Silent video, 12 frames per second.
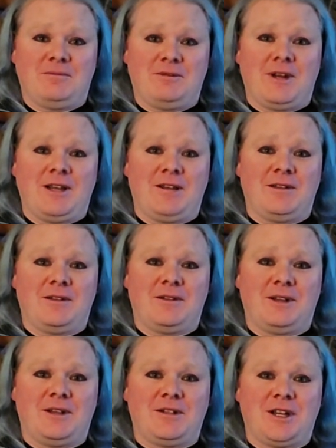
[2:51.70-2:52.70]

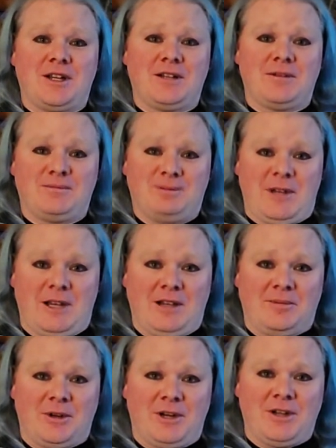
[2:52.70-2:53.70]
regularly checked
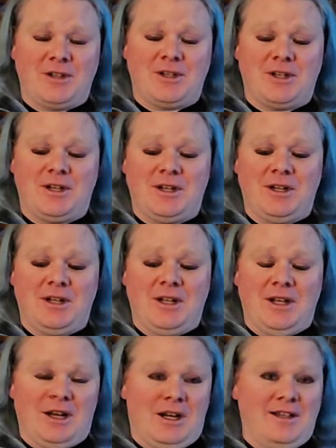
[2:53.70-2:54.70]
calibration
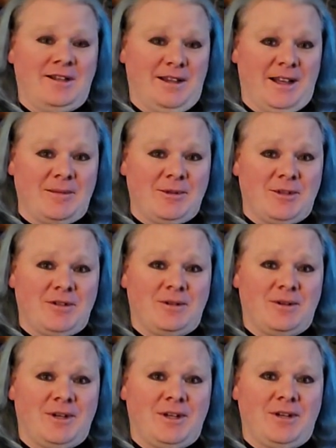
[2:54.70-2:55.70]
on
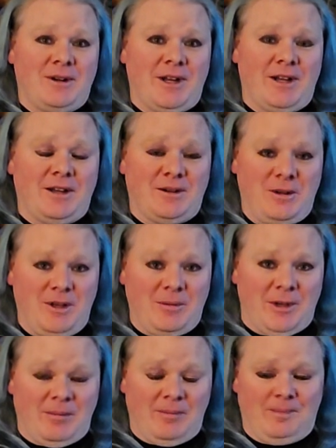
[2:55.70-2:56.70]
laboratory grade
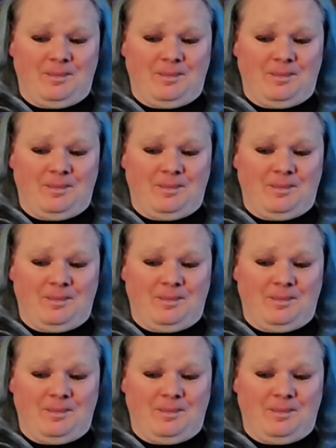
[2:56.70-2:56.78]
equipment.